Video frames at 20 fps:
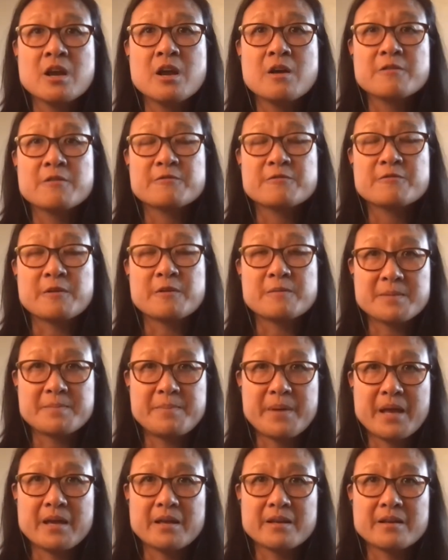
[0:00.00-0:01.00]
from
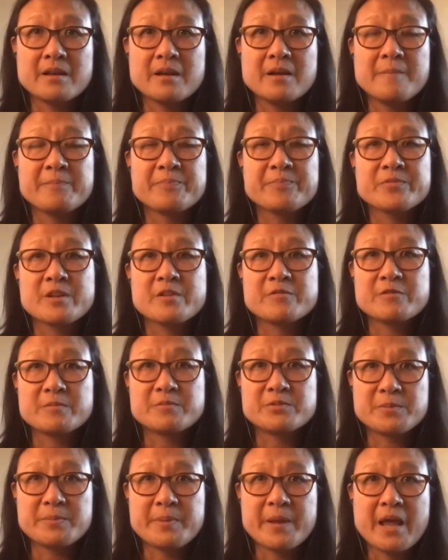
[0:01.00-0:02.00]
Tibet,
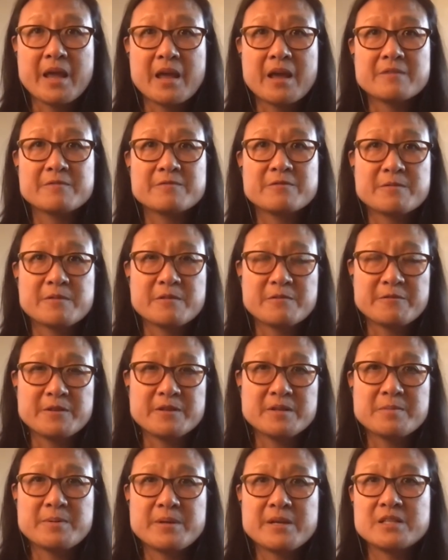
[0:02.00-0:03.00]
from Japan, from the
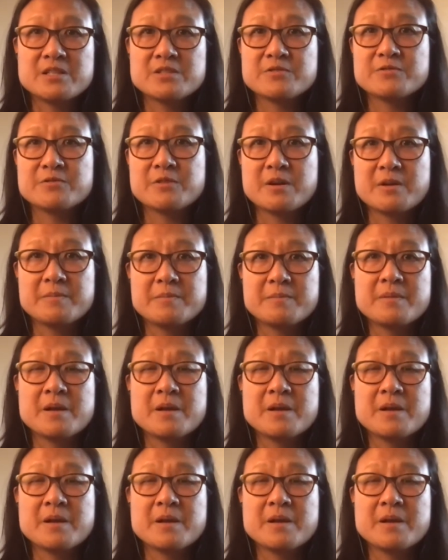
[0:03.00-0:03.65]
Philippines, from